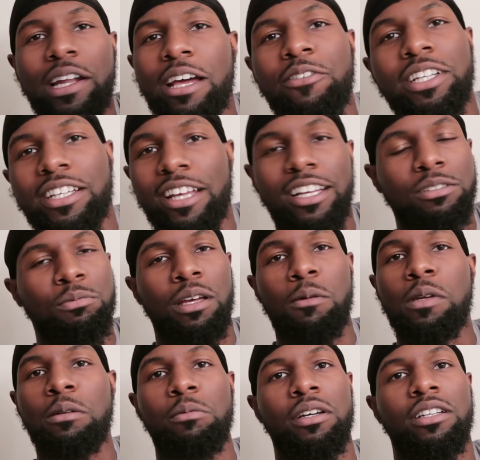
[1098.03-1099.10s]
Whatever the case may
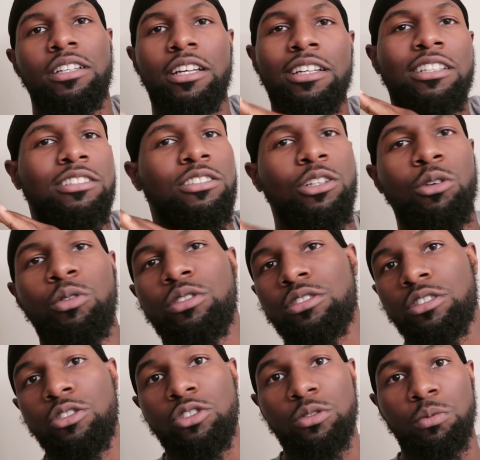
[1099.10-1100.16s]
be, man, there is no
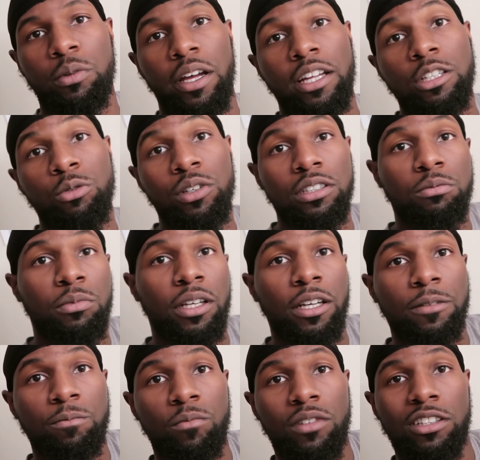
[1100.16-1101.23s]
excuse. But anyways,
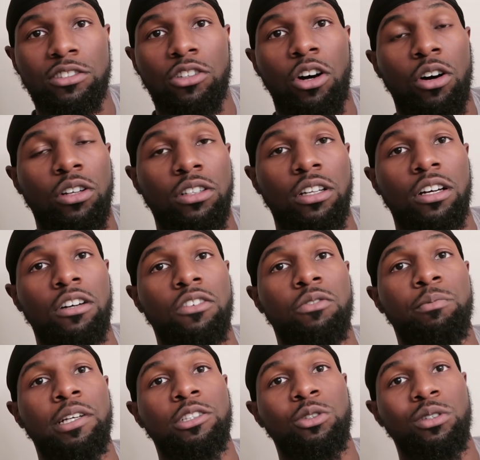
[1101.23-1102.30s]
man, it's all
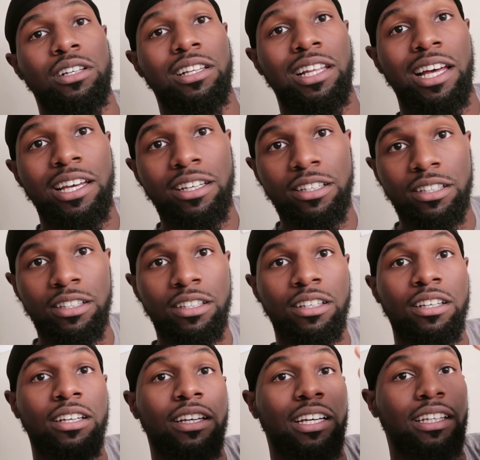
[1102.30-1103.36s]
love. Make sure to like,
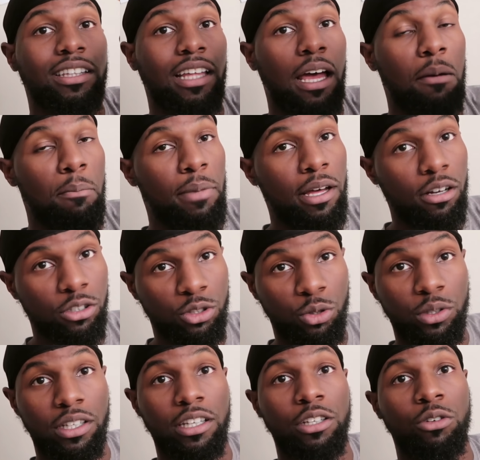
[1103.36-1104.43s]
hit that bell so
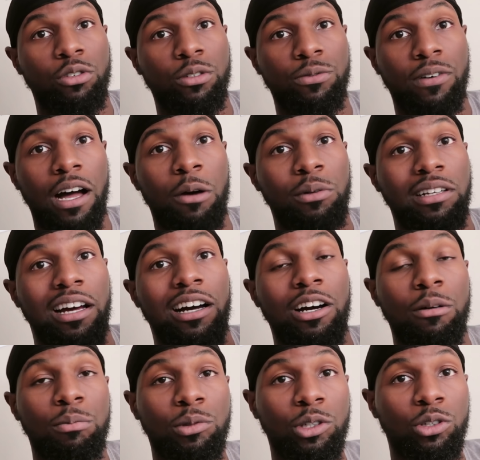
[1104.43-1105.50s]
you get notified when I
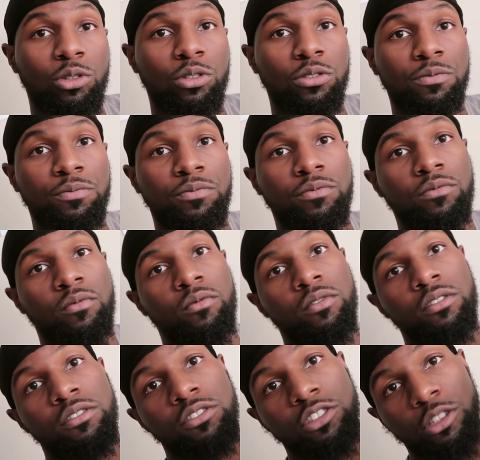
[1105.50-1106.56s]
upload
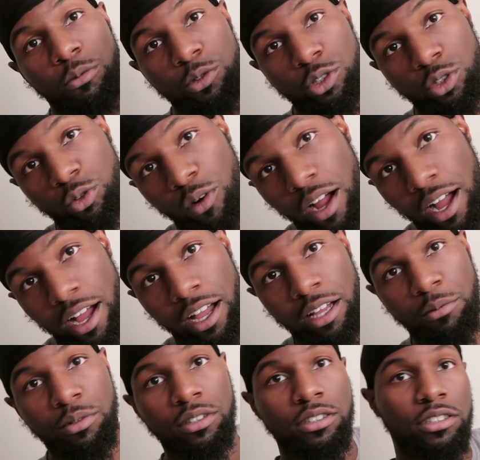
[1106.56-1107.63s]

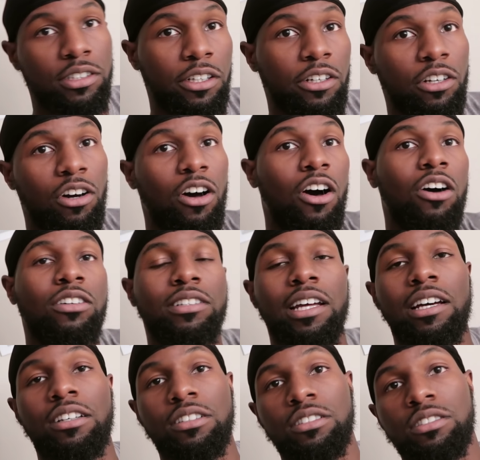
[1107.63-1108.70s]
subscribe, share, all
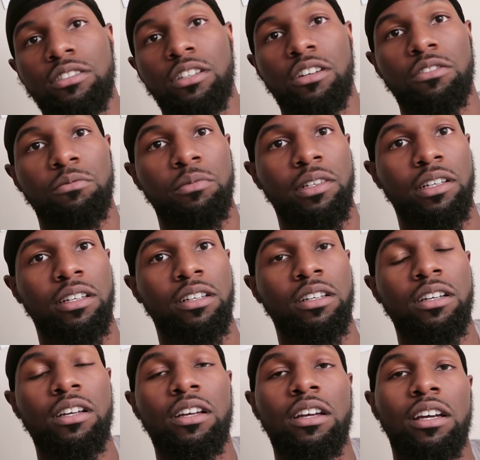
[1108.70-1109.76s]
that good stuff, man.
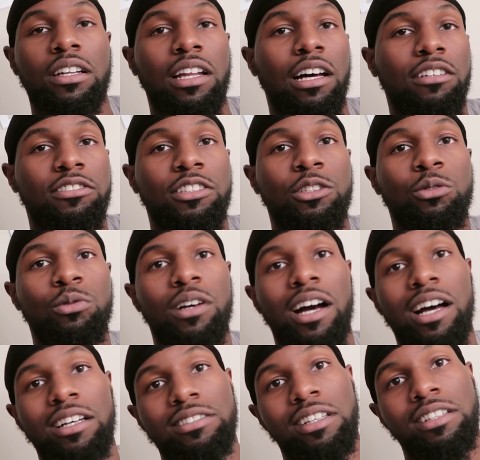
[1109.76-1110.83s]
And I'll see you
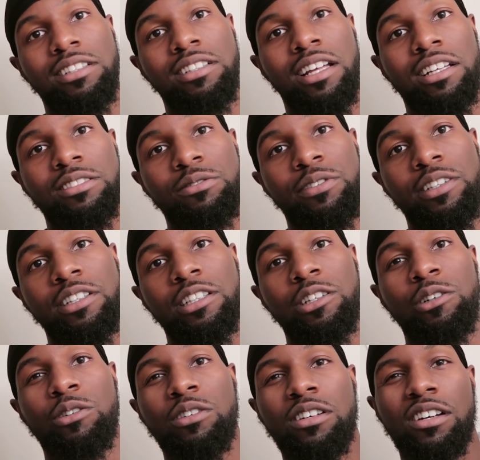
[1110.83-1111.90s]
guys in the next
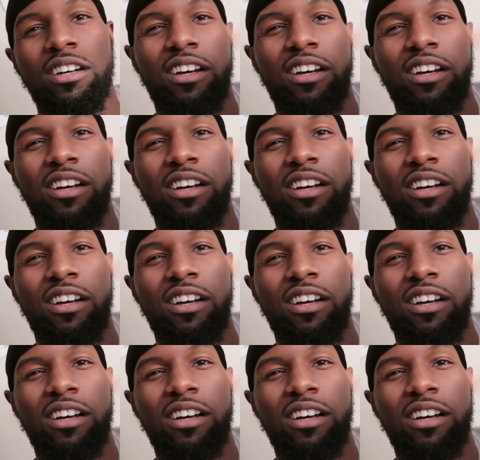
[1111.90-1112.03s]
video.